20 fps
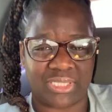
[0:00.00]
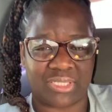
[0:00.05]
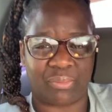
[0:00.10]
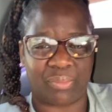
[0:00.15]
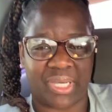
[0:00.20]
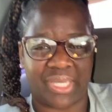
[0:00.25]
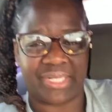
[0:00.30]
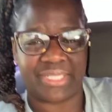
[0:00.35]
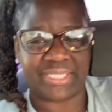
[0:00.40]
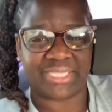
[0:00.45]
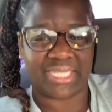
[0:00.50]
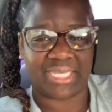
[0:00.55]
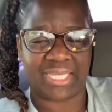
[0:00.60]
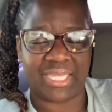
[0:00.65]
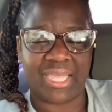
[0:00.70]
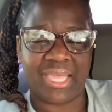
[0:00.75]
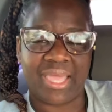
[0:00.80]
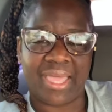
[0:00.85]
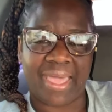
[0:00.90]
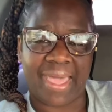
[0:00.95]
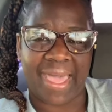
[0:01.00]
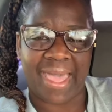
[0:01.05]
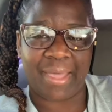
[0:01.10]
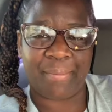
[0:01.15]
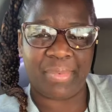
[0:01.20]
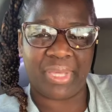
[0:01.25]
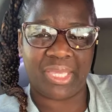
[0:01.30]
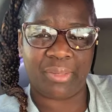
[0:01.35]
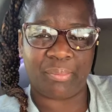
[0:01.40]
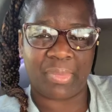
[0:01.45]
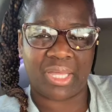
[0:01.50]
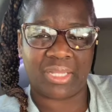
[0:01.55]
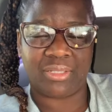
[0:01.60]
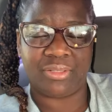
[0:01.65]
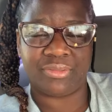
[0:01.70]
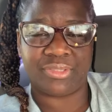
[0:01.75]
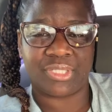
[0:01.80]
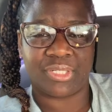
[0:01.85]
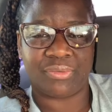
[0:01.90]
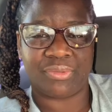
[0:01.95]
Somebody said, I made my
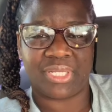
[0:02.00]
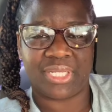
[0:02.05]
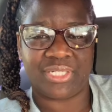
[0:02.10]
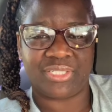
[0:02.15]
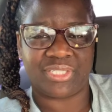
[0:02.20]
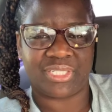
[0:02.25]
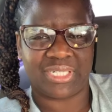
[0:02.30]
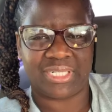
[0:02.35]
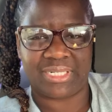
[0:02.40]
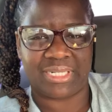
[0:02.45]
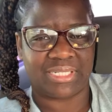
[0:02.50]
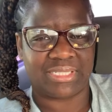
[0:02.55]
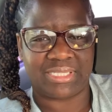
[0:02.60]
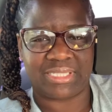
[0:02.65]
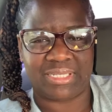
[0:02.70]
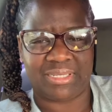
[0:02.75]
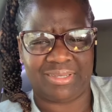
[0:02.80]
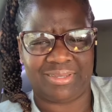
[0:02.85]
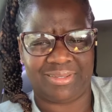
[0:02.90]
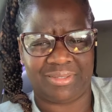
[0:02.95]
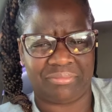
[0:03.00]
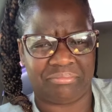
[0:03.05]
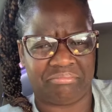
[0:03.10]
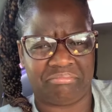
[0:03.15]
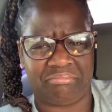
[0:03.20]
little donation, and I said,